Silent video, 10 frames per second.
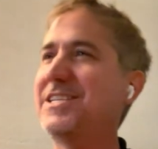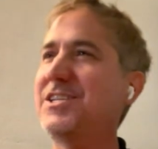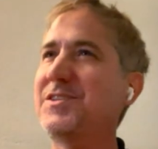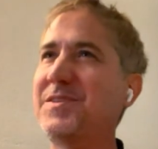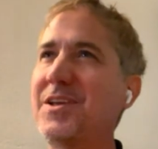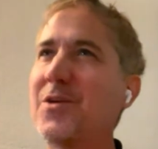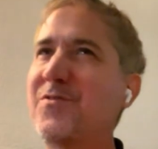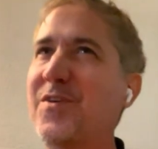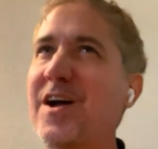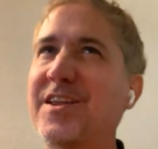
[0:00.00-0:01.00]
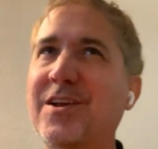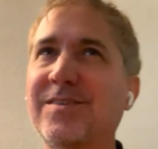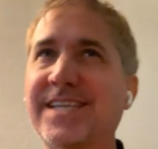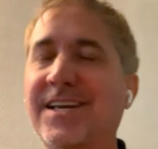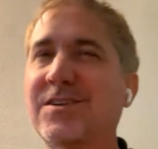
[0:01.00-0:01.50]
It's just you know fun. You
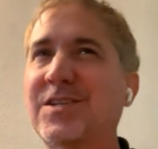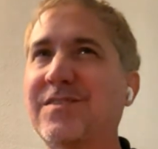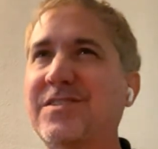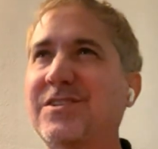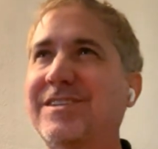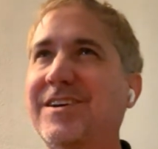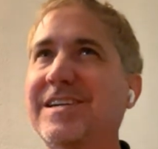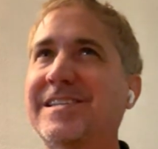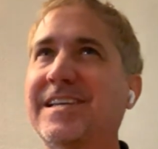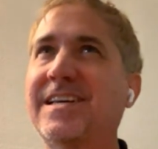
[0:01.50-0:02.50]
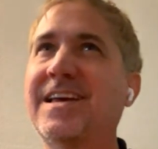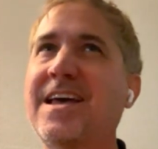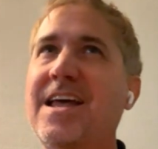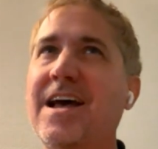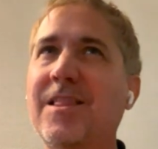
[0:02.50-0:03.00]
don't take yourself too seriously
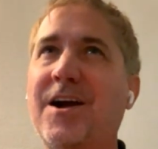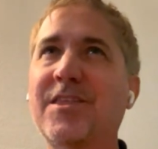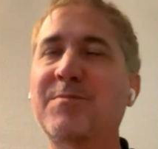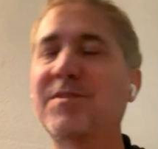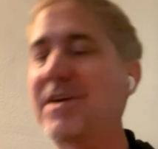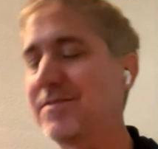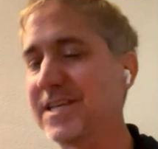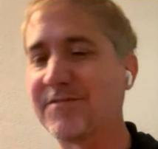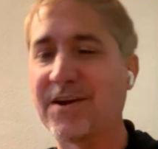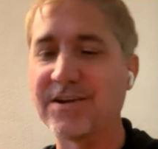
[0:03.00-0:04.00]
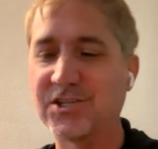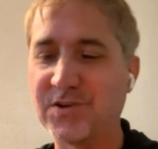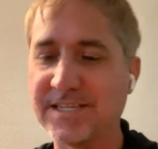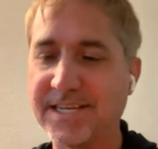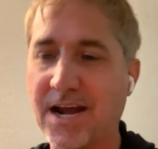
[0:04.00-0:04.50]
a lot of the movie I was like very
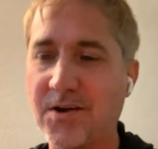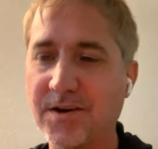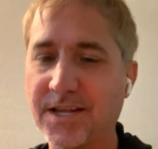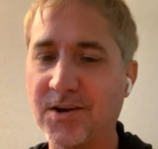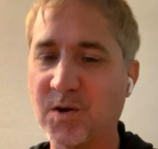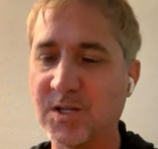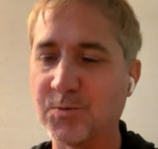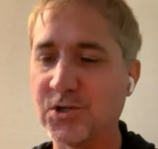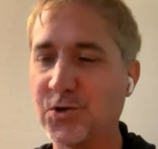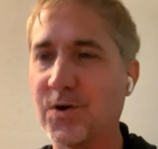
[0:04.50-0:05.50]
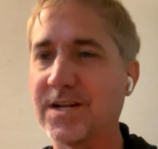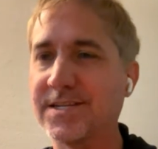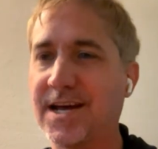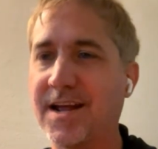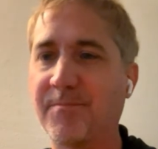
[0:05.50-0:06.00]
stressed out, you know, because we're short
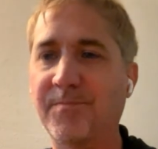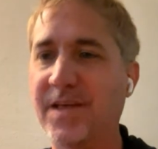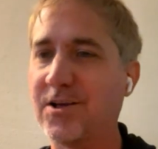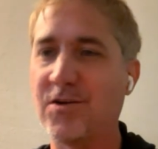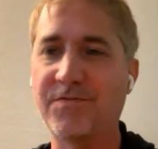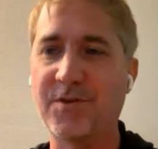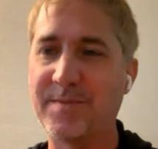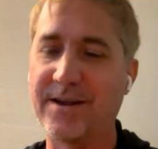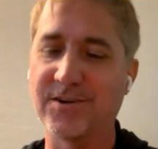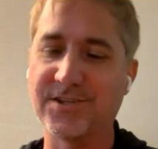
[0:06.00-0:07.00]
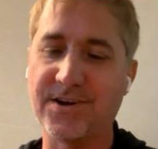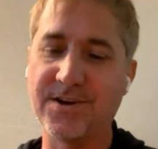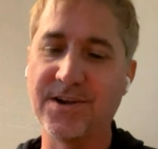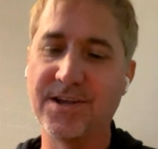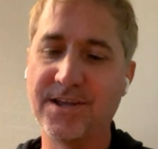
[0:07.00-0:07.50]
on time, like all filmmakers
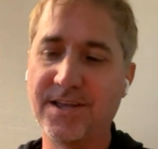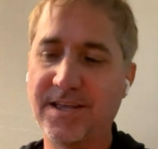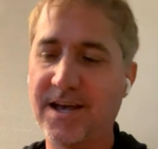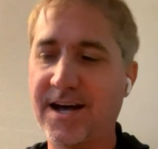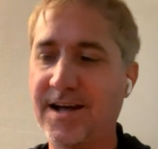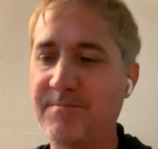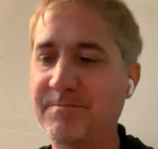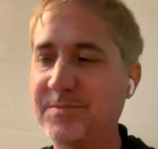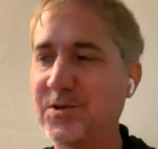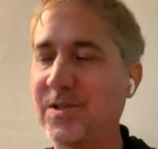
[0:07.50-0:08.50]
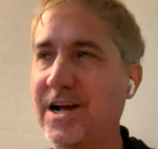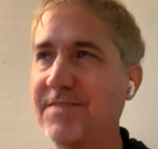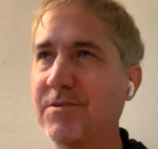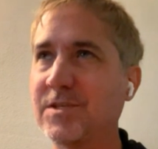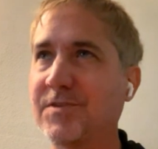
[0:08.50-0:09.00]
are. Um, so a
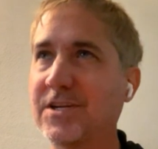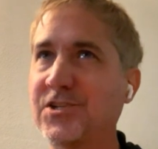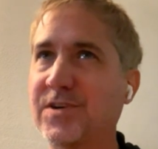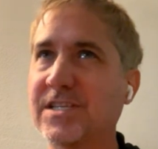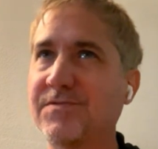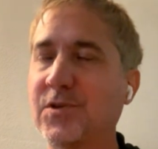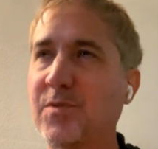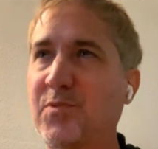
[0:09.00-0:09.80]
lot of it was very stressful.